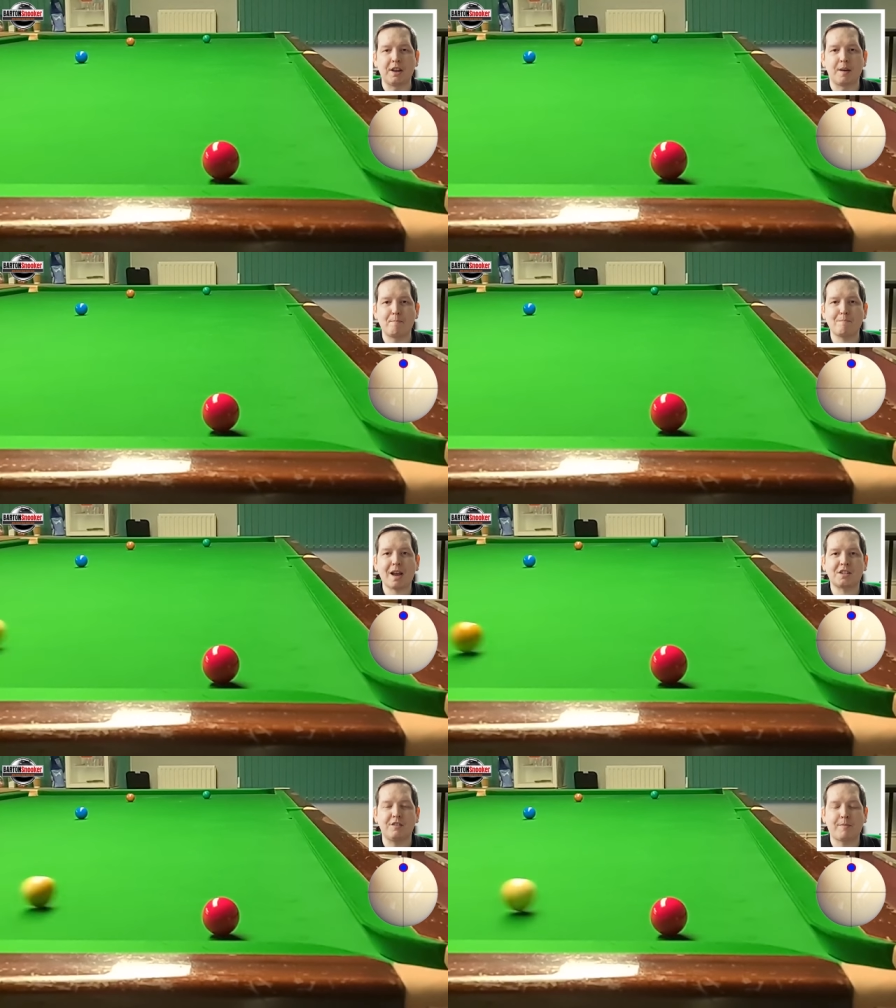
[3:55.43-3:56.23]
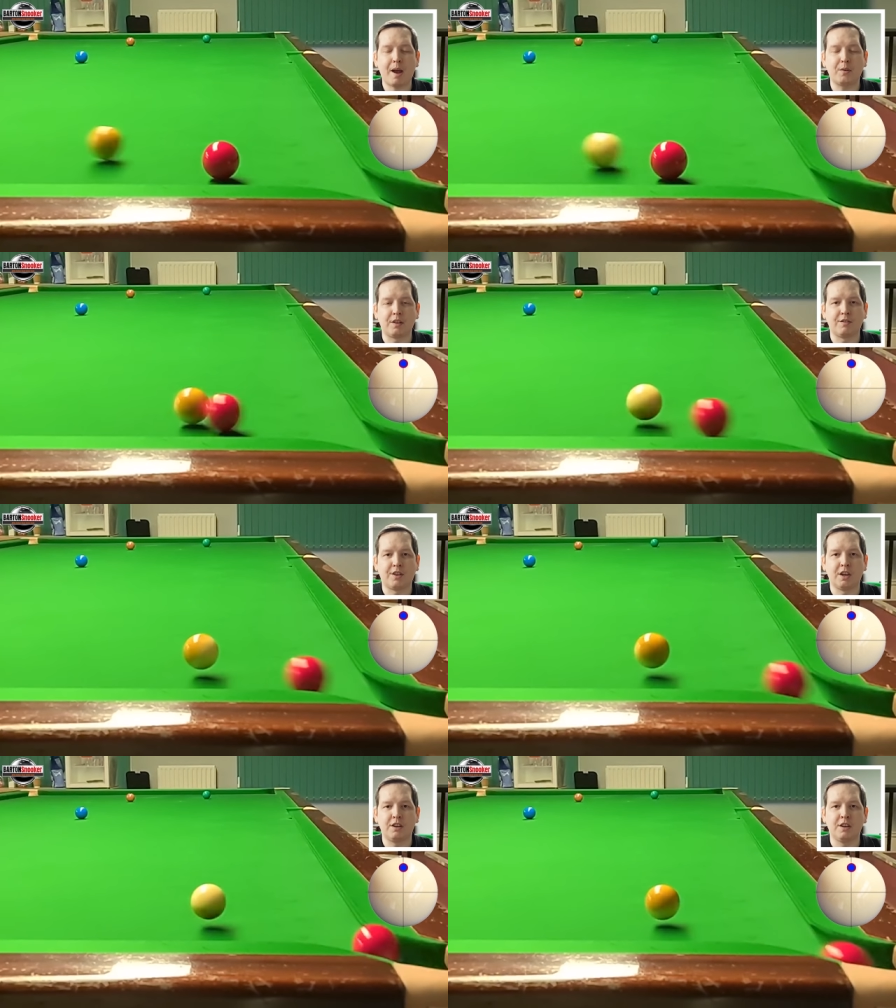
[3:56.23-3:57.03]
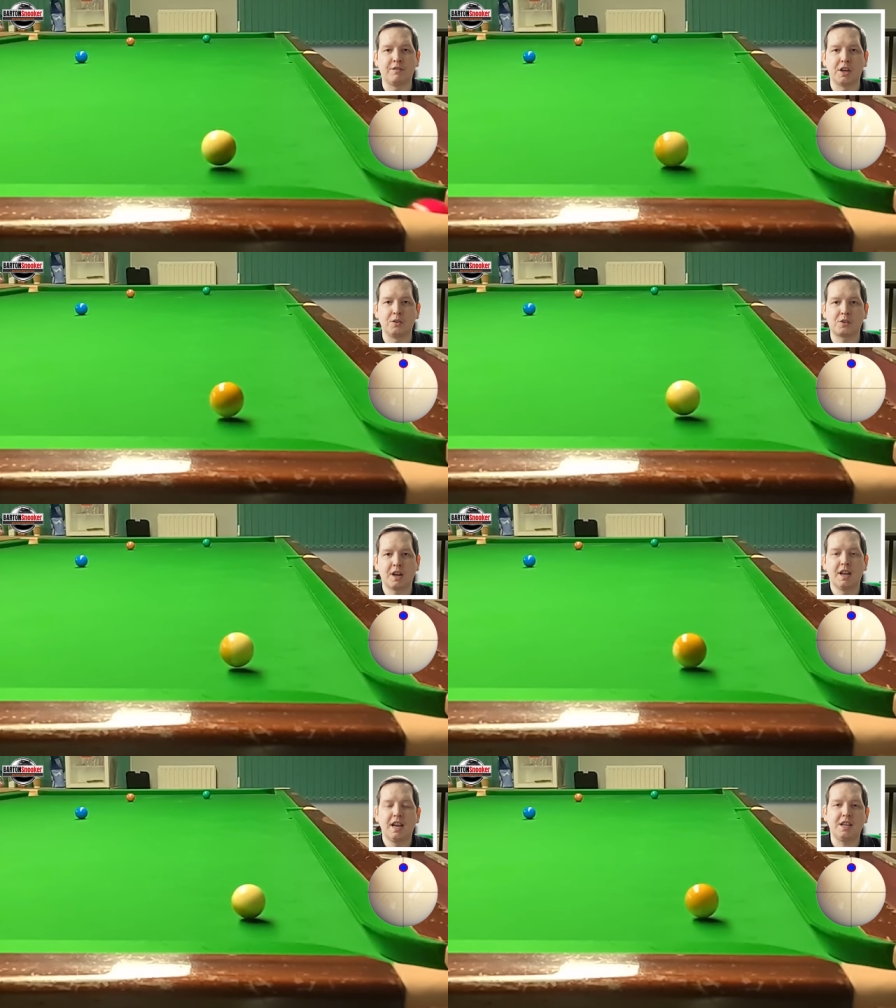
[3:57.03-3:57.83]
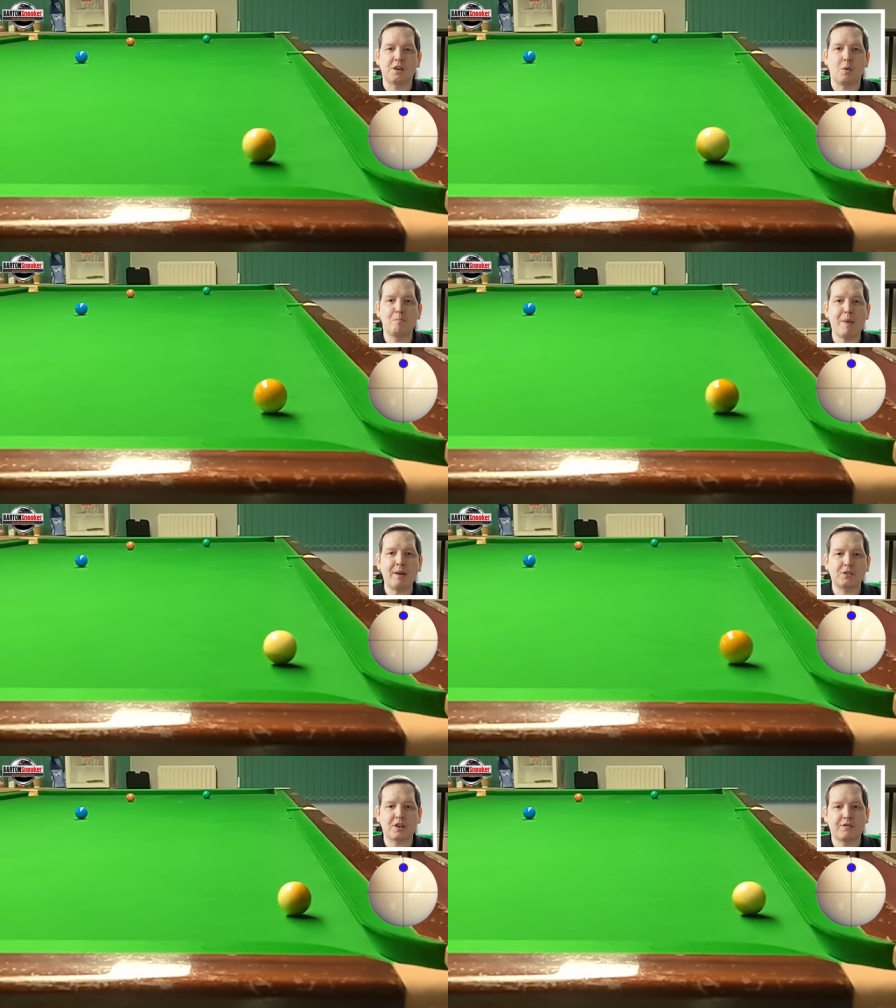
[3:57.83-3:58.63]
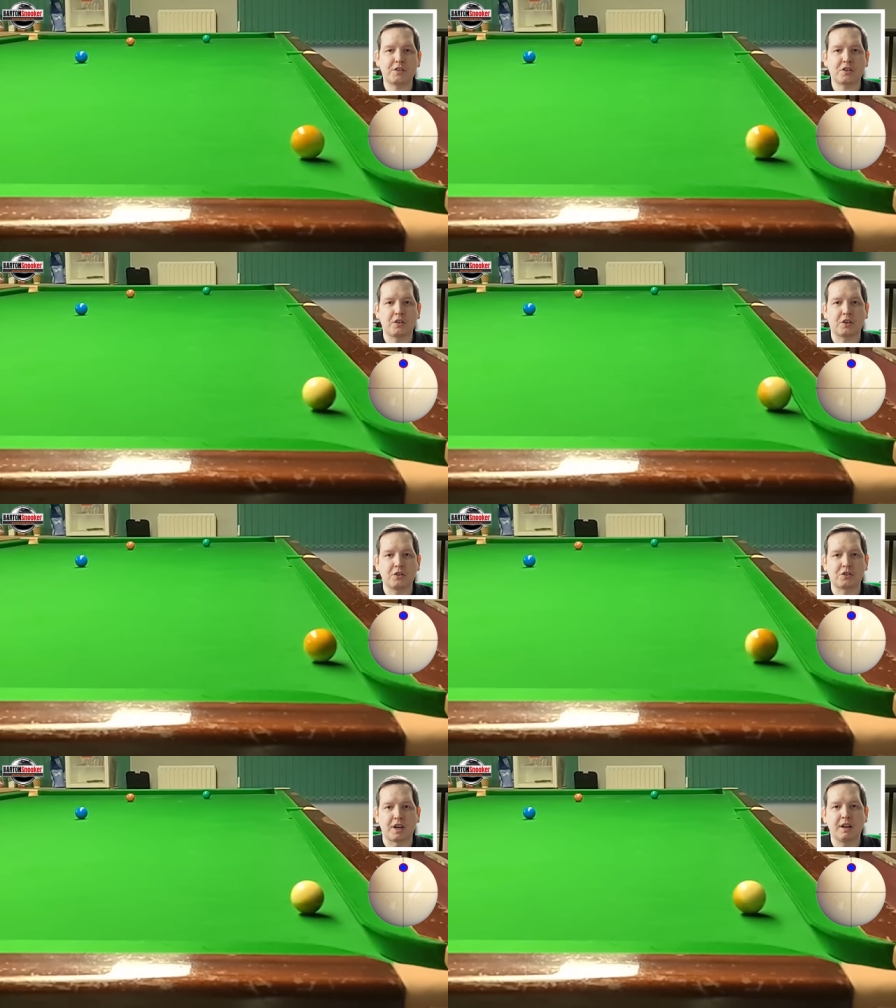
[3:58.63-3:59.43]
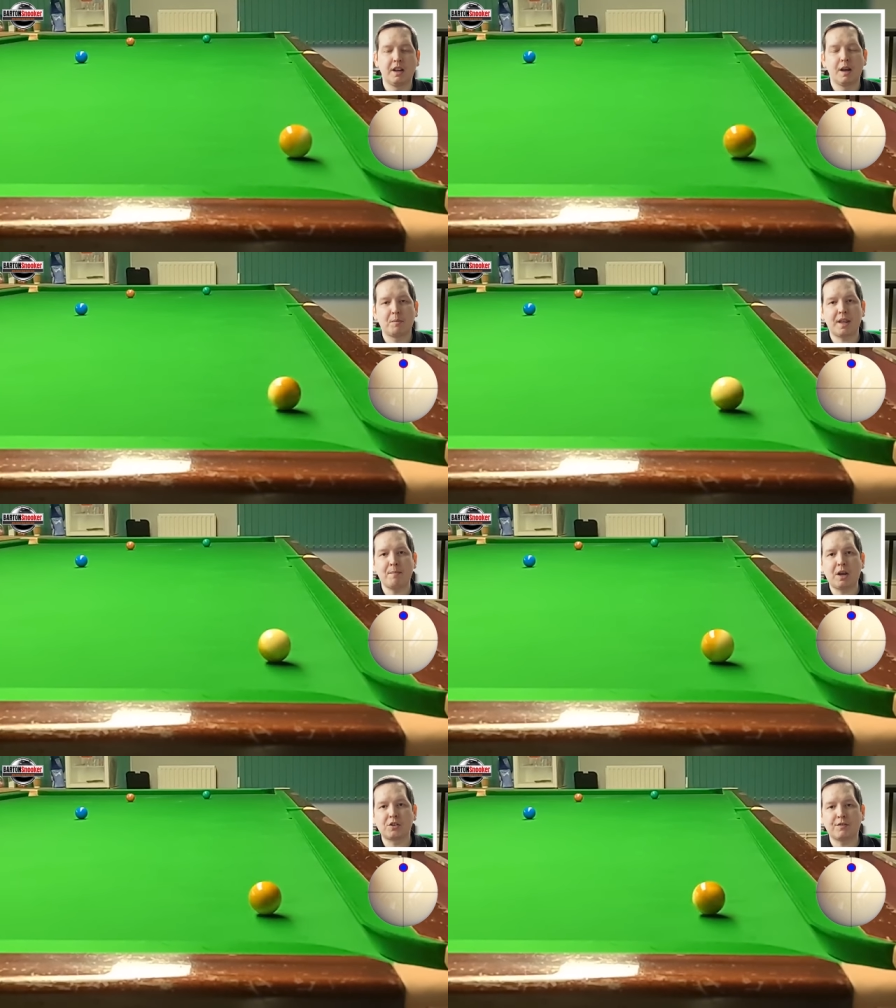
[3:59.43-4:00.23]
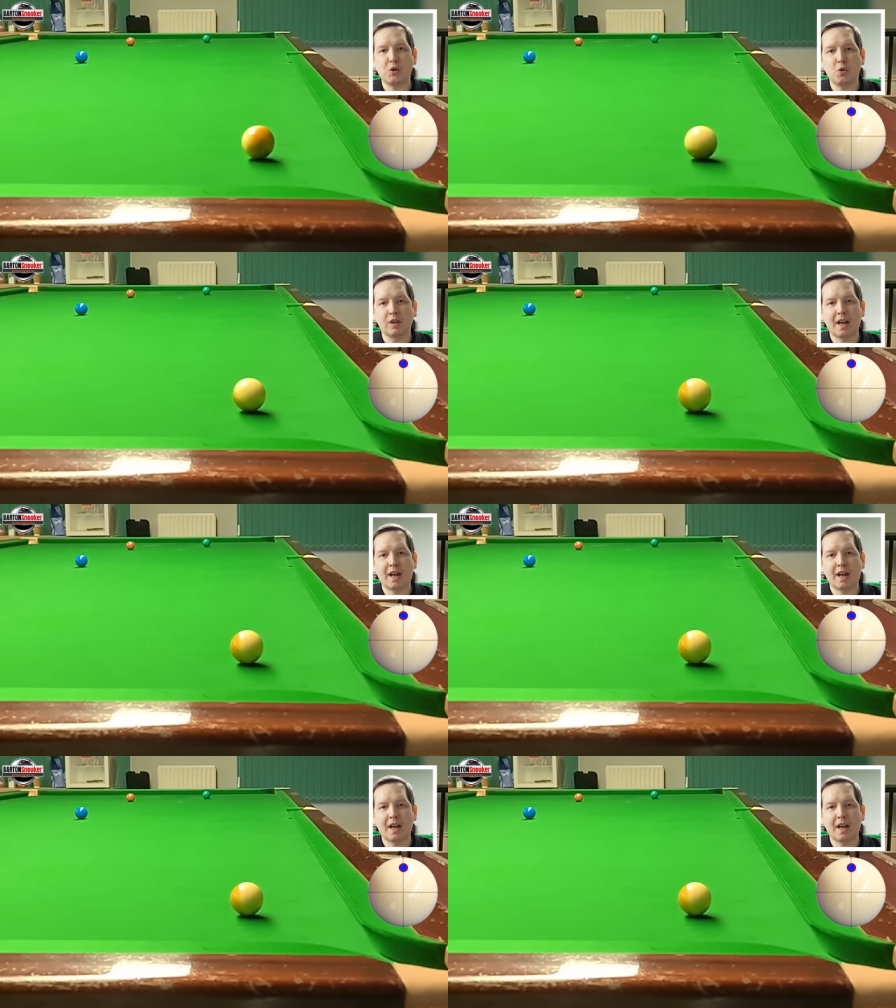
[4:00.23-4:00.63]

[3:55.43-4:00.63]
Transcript: and the massive power that you've used is it will bounce off the side cushion, but then because of all